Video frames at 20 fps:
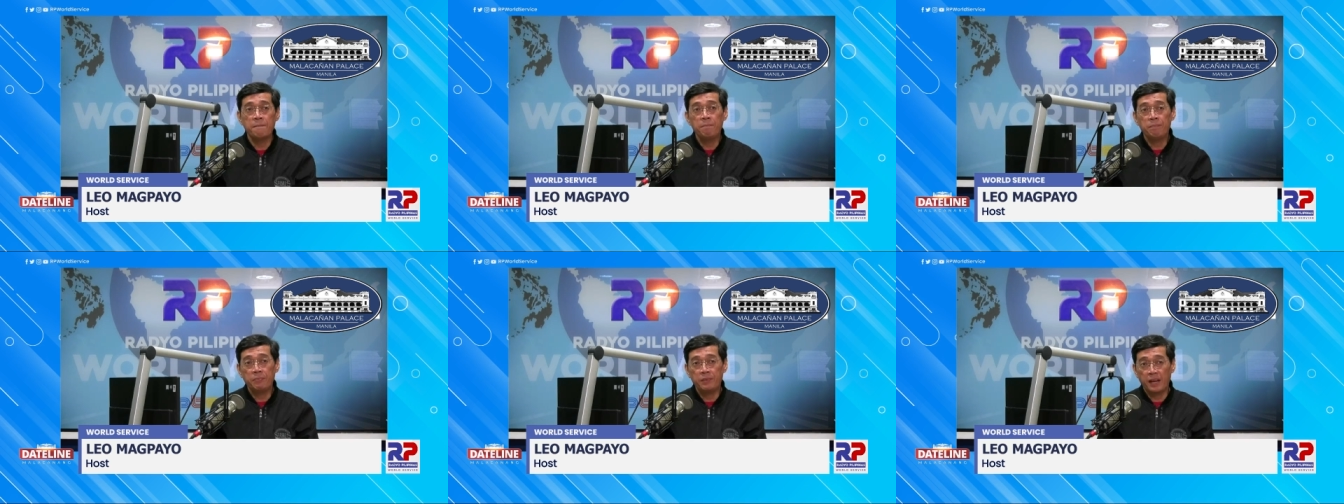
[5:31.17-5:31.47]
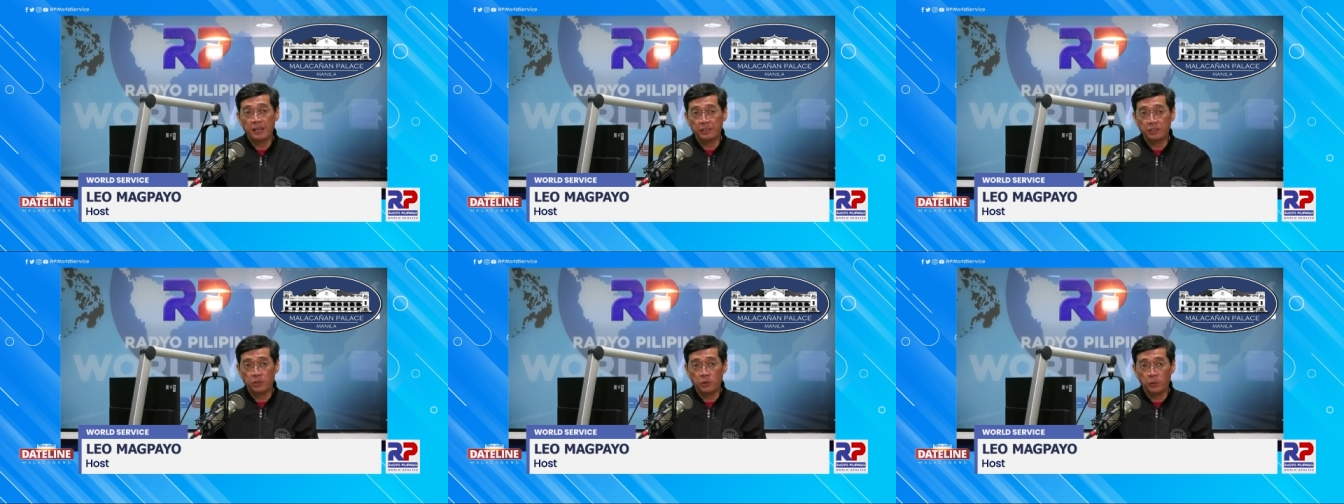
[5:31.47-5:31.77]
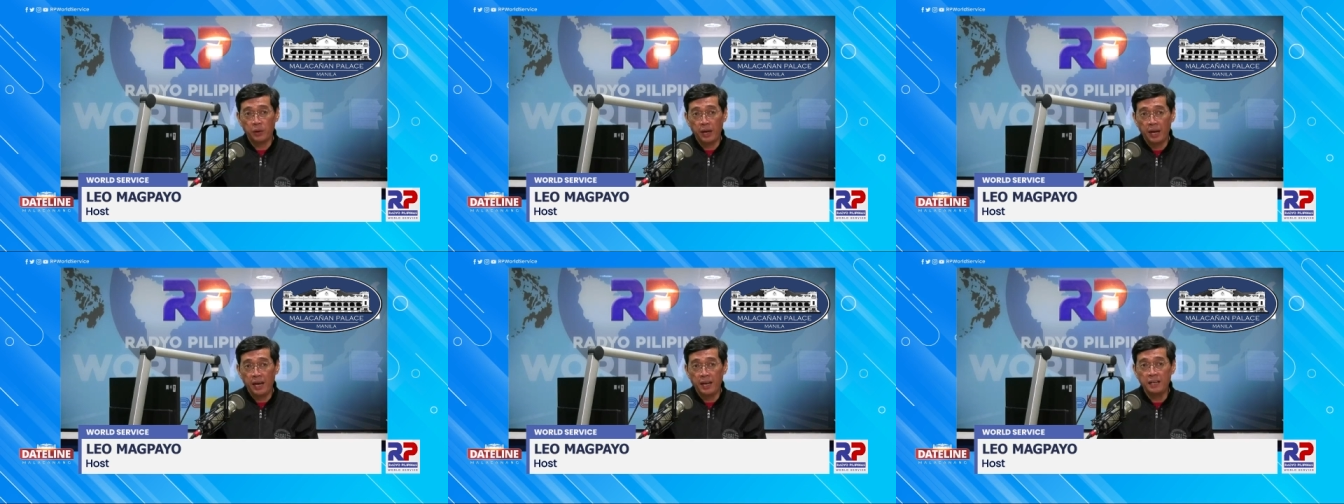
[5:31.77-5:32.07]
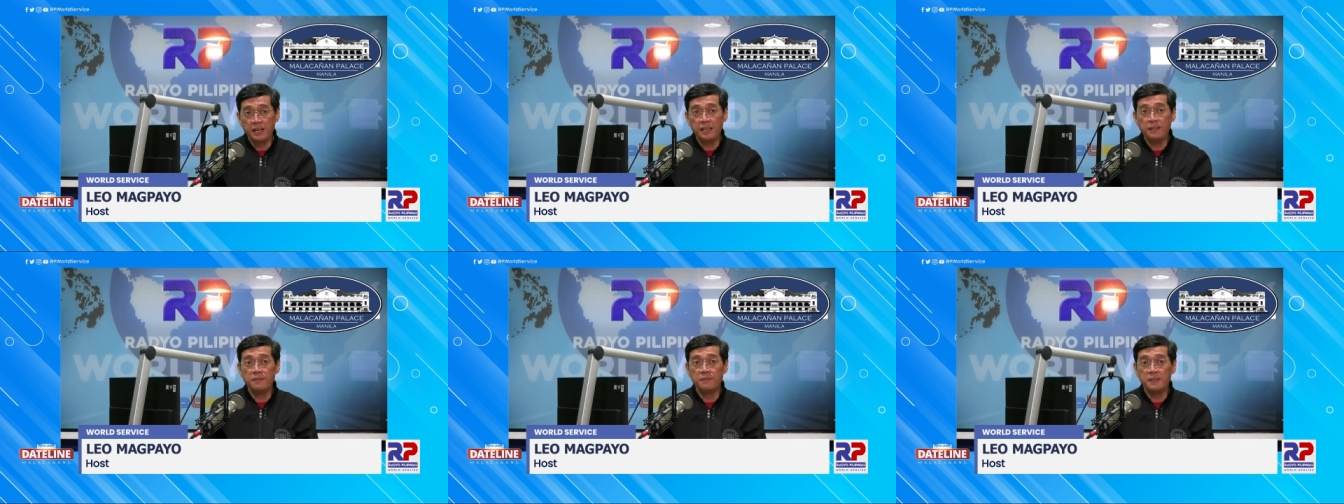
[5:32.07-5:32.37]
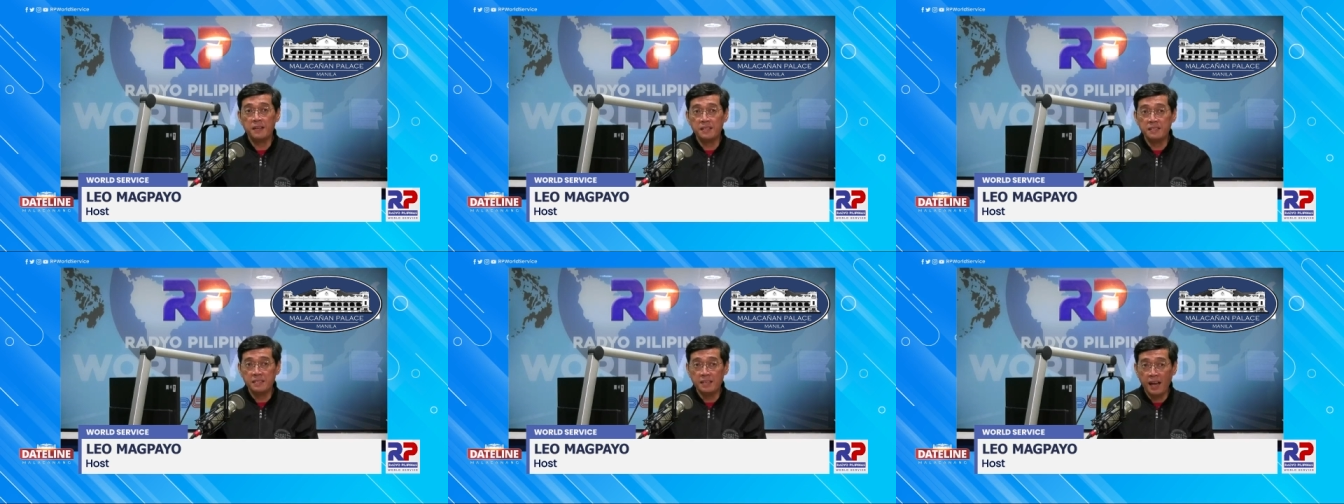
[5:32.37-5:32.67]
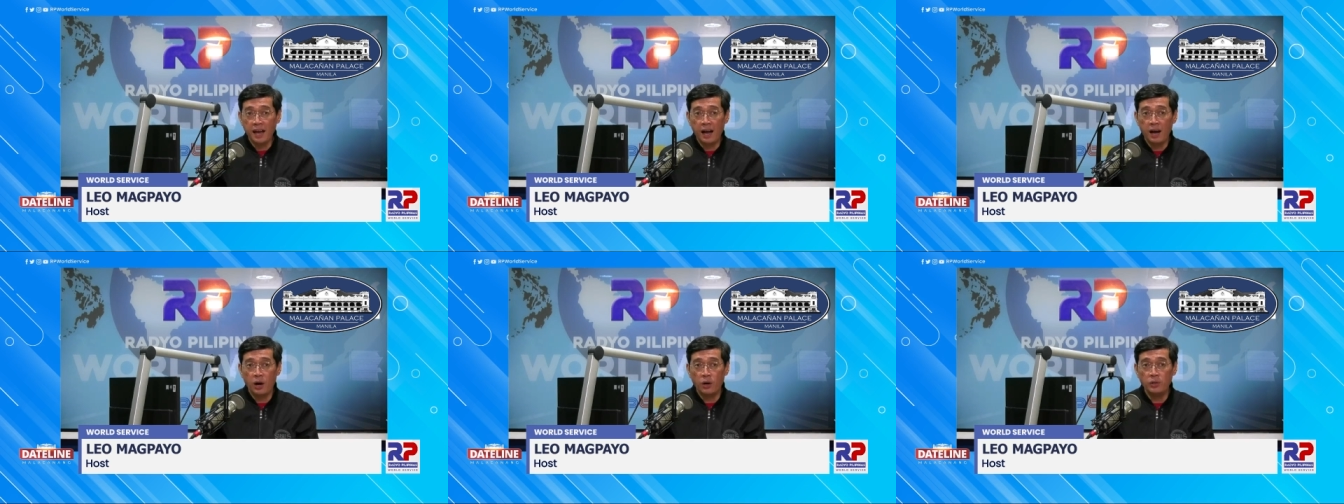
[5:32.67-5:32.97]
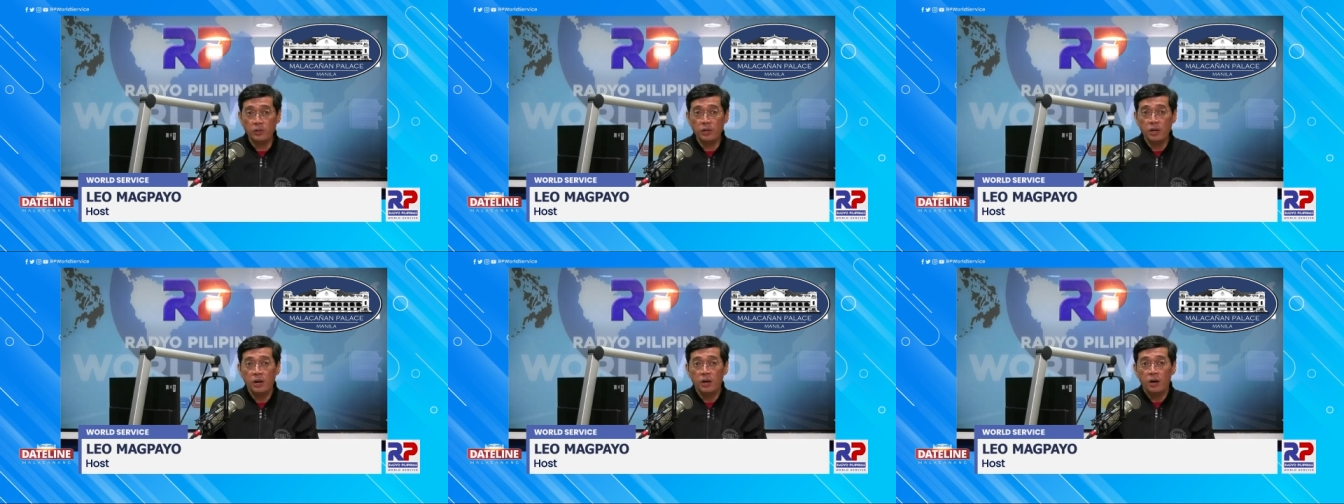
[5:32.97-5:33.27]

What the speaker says: that created the town